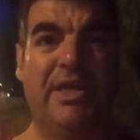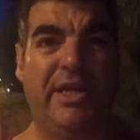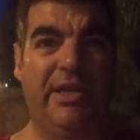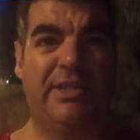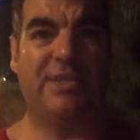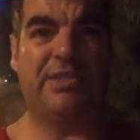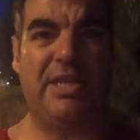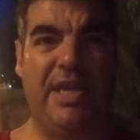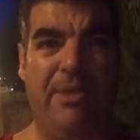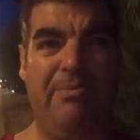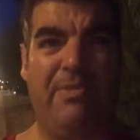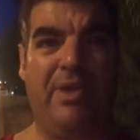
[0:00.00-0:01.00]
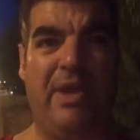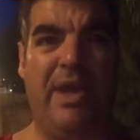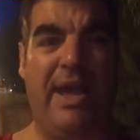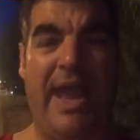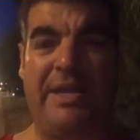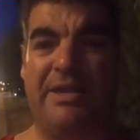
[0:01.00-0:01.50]
It's
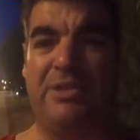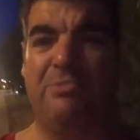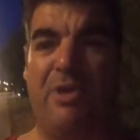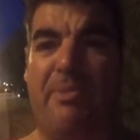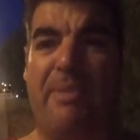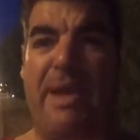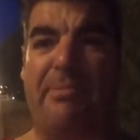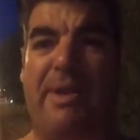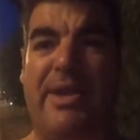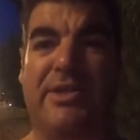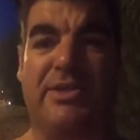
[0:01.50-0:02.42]
I add it to my backpack,